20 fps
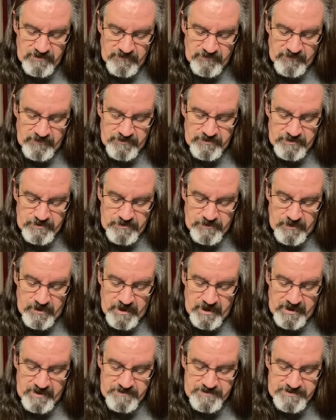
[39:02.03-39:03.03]
for the
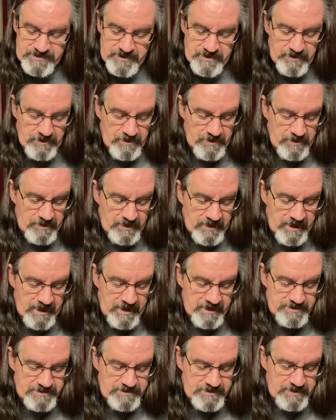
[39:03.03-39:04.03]
crimes that are
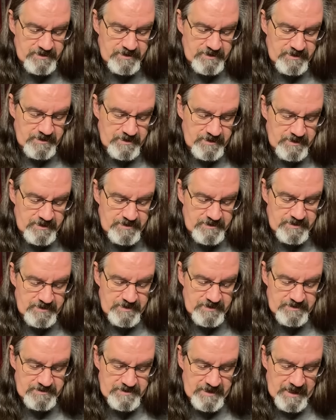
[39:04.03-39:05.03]
alleged in the
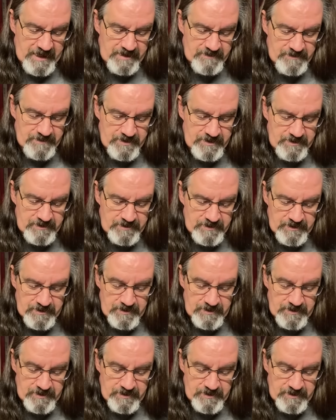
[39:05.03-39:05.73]
indictment,